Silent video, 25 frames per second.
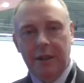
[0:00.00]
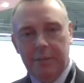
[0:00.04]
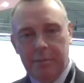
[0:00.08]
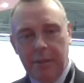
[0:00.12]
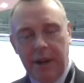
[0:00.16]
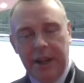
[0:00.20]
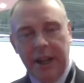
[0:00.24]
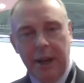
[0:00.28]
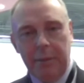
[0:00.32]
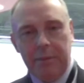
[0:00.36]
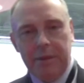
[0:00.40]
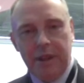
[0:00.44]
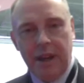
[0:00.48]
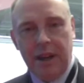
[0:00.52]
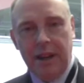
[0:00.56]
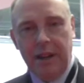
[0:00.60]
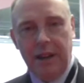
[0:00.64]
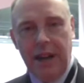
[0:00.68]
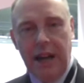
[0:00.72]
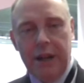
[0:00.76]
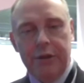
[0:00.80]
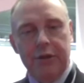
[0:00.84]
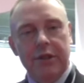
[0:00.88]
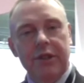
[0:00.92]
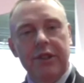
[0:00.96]
My name's
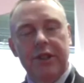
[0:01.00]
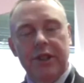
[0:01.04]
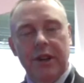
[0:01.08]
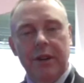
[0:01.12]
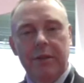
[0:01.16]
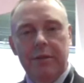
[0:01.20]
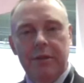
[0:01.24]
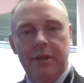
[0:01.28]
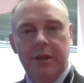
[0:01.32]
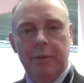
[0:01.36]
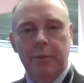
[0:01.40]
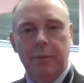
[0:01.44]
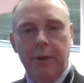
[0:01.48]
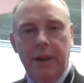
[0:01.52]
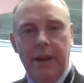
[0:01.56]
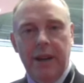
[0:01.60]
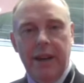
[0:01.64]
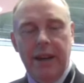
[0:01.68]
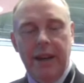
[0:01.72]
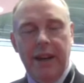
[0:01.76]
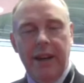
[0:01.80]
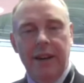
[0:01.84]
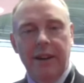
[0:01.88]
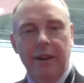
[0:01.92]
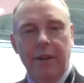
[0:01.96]
Edwin Jones and we're
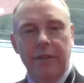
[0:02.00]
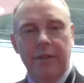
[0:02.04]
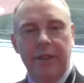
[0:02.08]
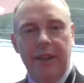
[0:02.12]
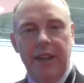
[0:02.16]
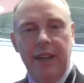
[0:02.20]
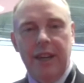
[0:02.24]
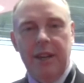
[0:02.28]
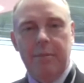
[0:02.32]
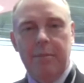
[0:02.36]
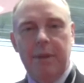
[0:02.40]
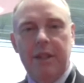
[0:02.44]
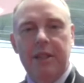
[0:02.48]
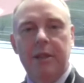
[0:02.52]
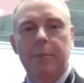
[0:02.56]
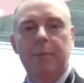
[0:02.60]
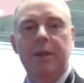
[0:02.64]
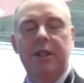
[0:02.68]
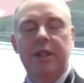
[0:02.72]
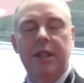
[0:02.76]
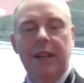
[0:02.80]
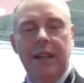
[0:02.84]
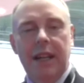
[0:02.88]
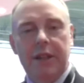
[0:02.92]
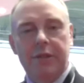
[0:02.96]
here on the
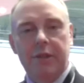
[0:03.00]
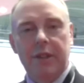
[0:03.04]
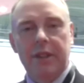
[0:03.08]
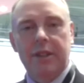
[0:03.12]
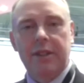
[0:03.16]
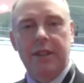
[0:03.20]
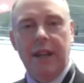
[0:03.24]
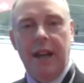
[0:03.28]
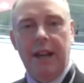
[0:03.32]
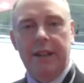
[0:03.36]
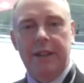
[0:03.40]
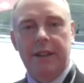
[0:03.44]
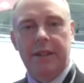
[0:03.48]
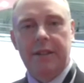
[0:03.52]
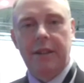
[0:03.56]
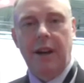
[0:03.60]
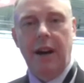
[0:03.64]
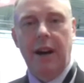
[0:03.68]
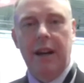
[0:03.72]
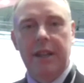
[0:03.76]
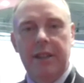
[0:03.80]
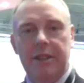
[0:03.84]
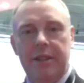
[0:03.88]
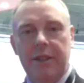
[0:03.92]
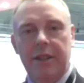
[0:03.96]
Mitsubishi Electric stand at
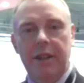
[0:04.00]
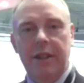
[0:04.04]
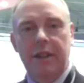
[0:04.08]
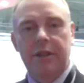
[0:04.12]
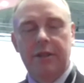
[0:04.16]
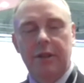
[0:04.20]
ISE